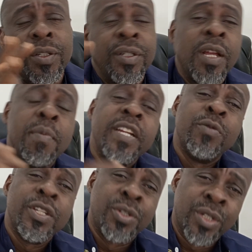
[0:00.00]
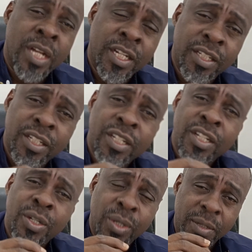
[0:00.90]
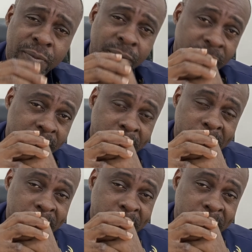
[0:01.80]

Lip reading: There are many ways you can collaborate.